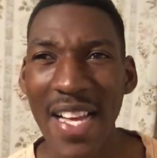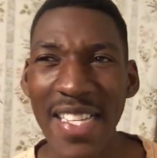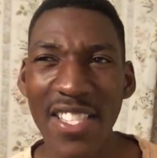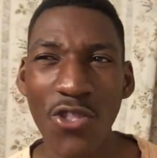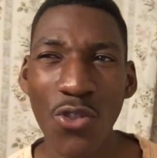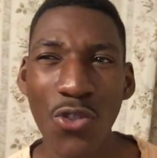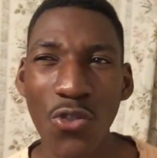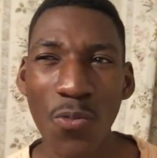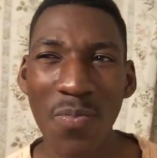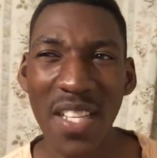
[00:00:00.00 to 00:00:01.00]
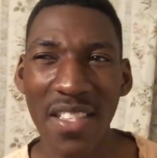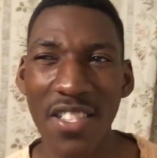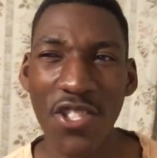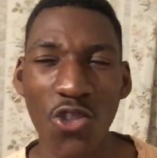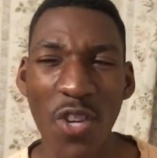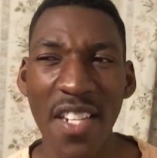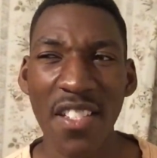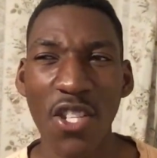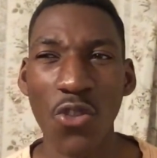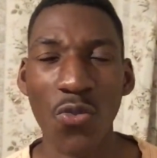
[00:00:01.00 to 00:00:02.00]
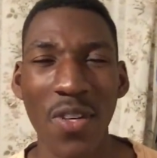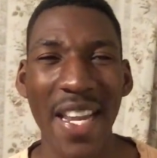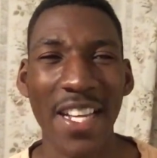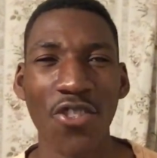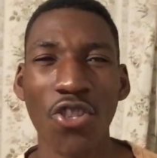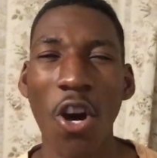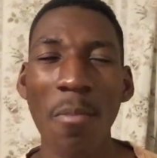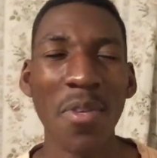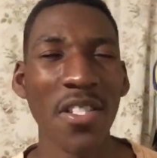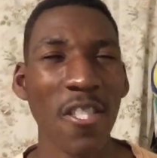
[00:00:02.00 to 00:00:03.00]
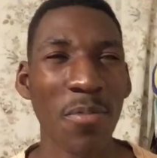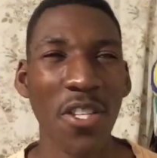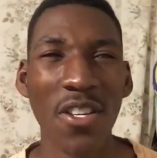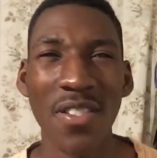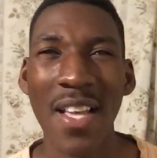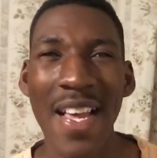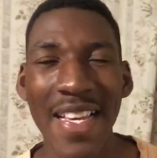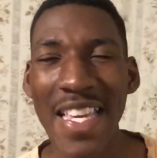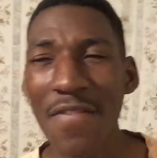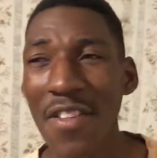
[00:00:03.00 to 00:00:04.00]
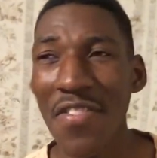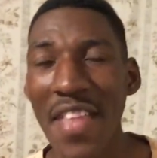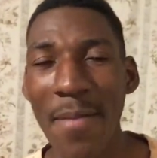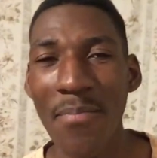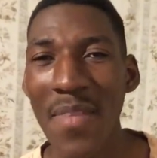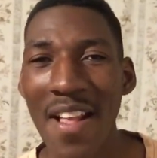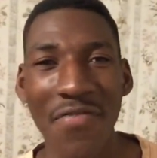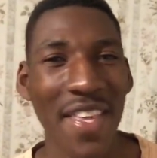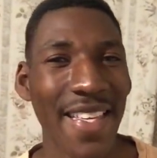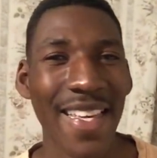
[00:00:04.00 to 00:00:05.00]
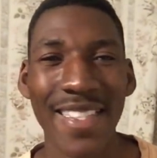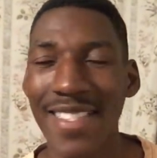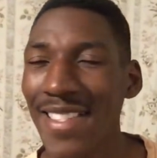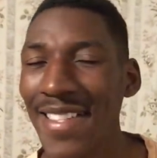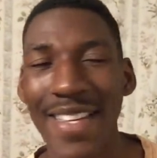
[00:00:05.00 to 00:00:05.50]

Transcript: is youtube not distracting you like comments because even them they get